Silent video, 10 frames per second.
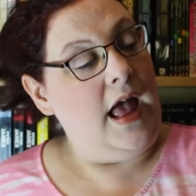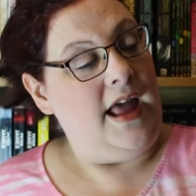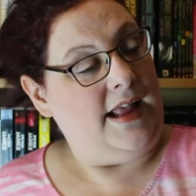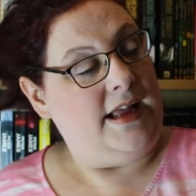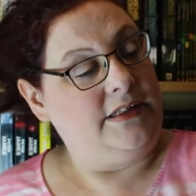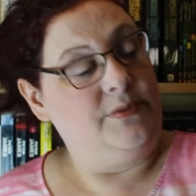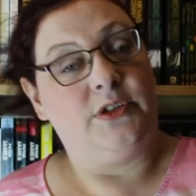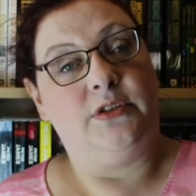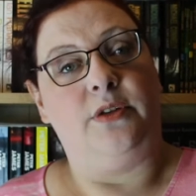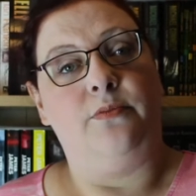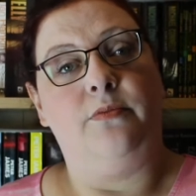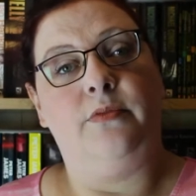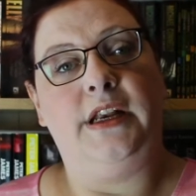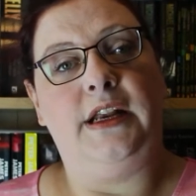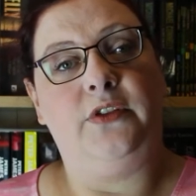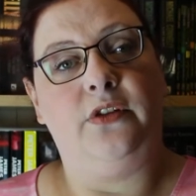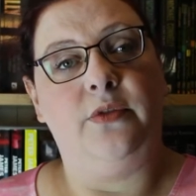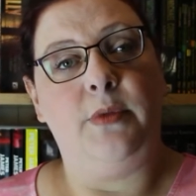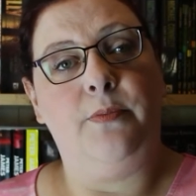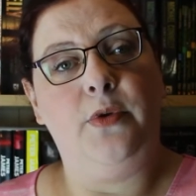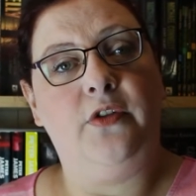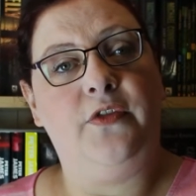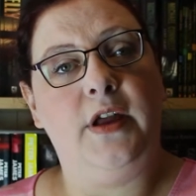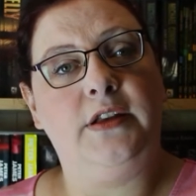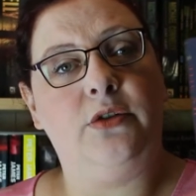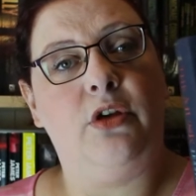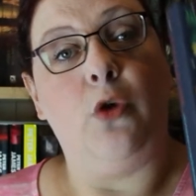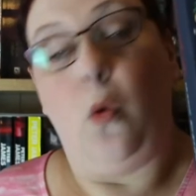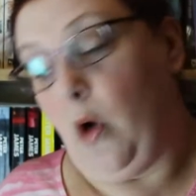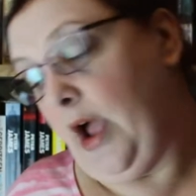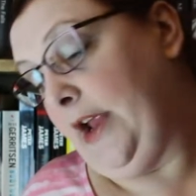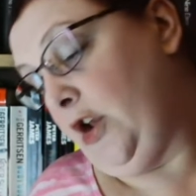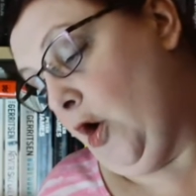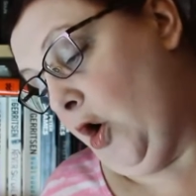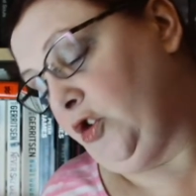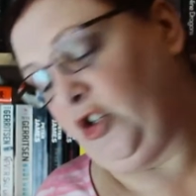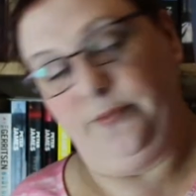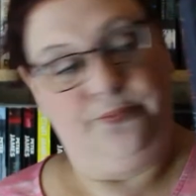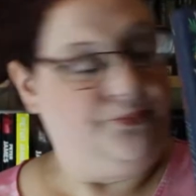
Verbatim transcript: and I had some money left over in my book fund, so I thought, why not?